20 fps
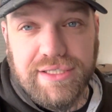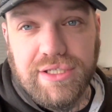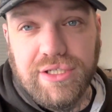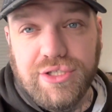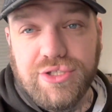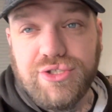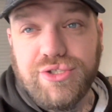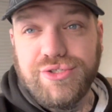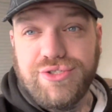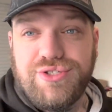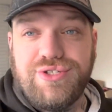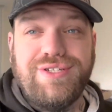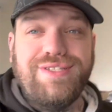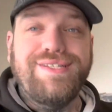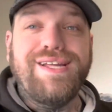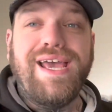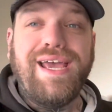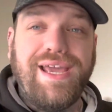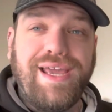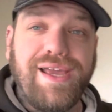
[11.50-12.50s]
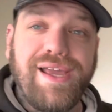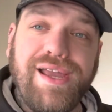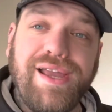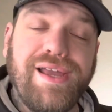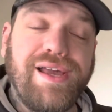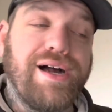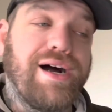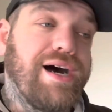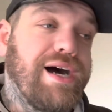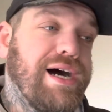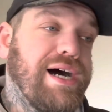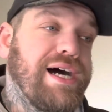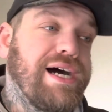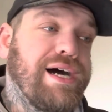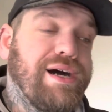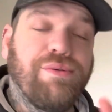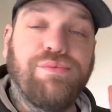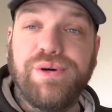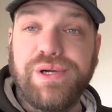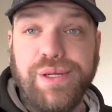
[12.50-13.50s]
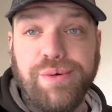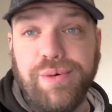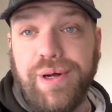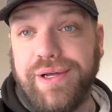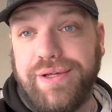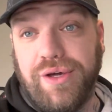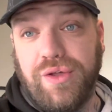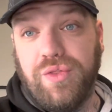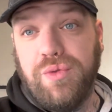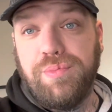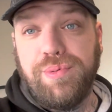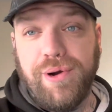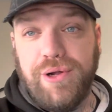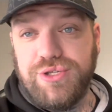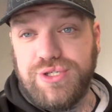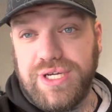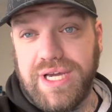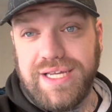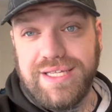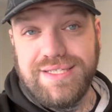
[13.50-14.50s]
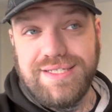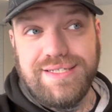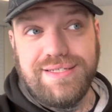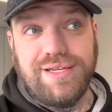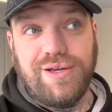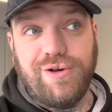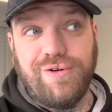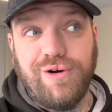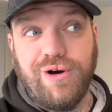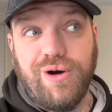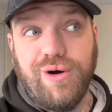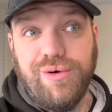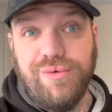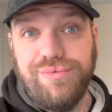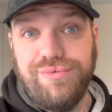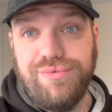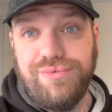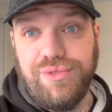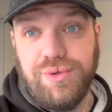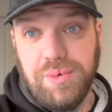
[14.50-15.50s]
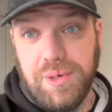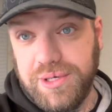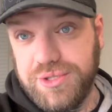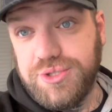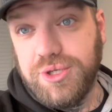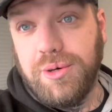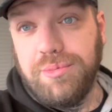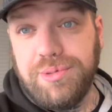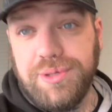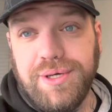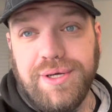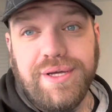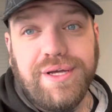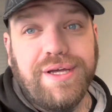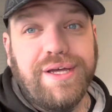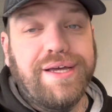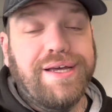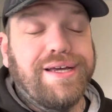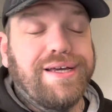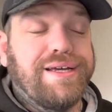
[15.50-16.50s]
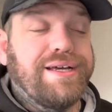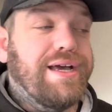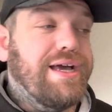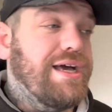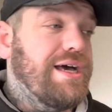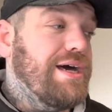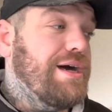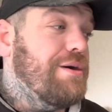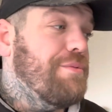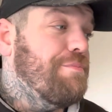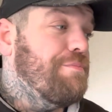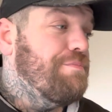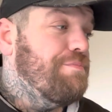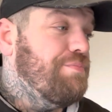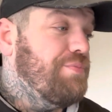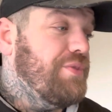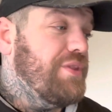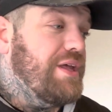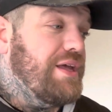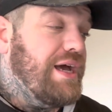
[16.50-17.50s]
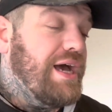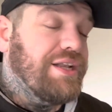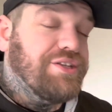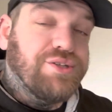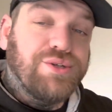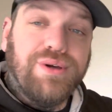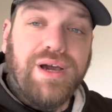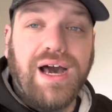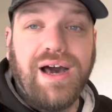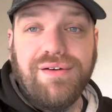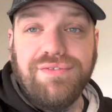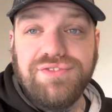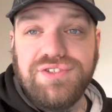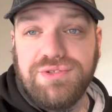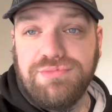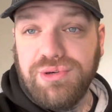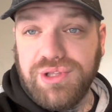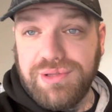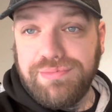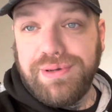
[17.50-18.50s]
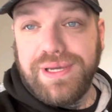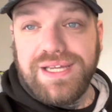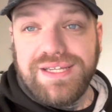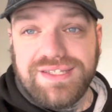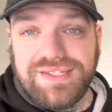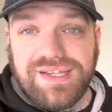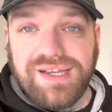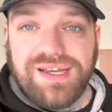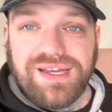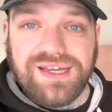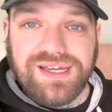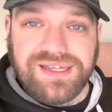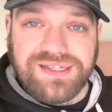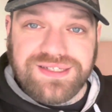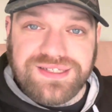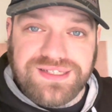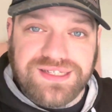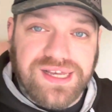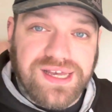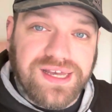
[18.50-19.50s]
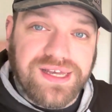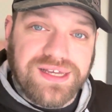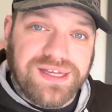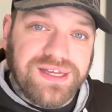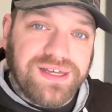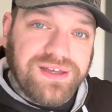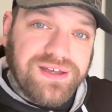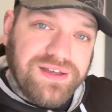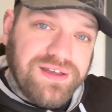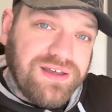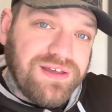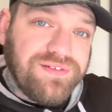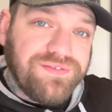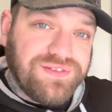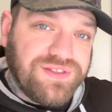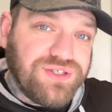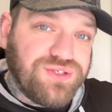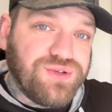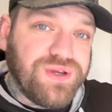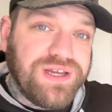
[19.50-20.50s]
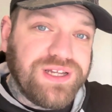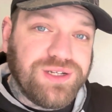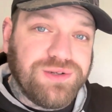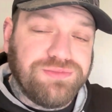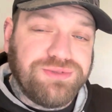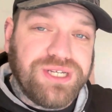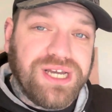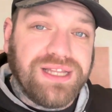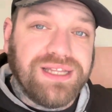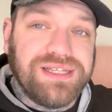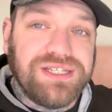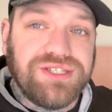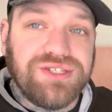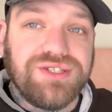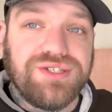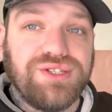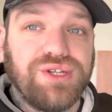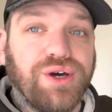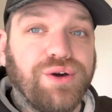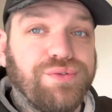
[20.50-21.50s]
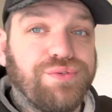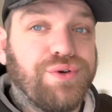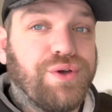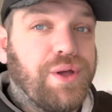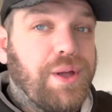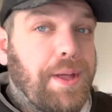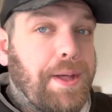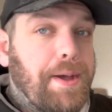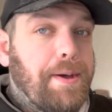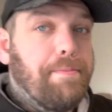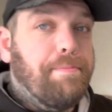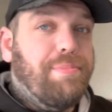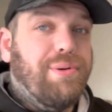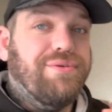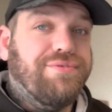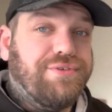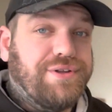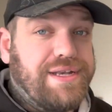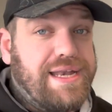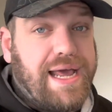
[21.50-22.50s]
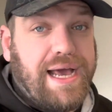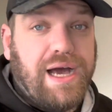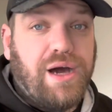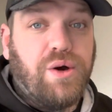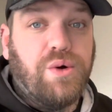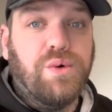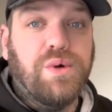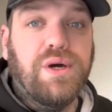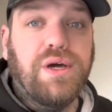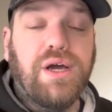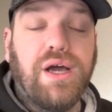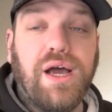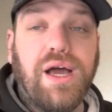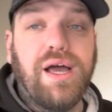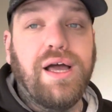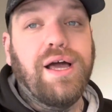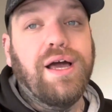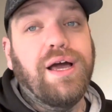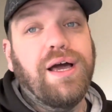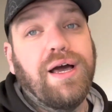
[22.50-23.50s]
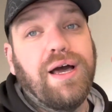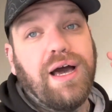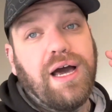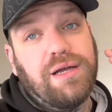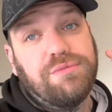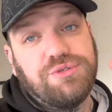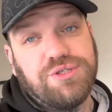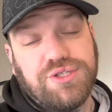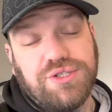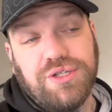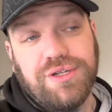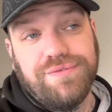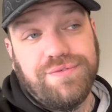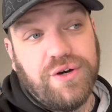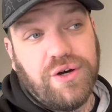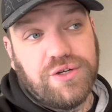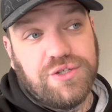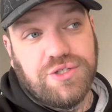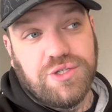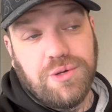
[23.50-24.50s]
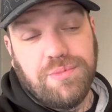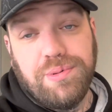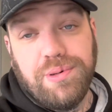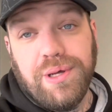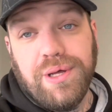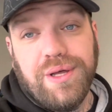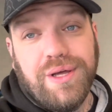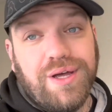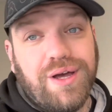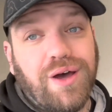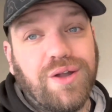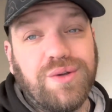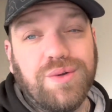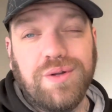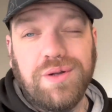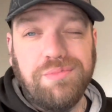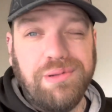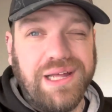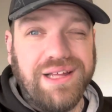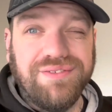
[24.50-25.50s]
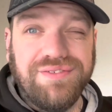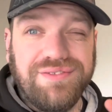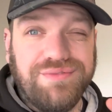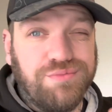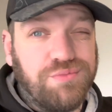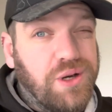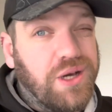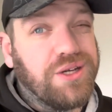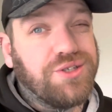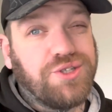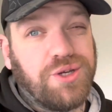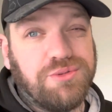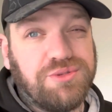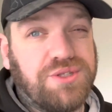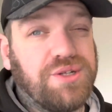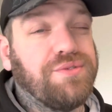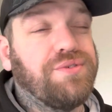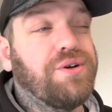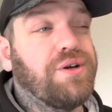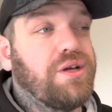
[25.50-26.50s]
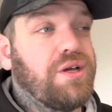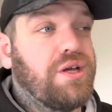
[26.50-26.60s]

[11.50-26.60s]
So today we're going to work on the project of the workshop. I do have some other bits, say, for the trade up challenge and stuff, but for now I'm just going to focus up on doing a bit of workshop stuff,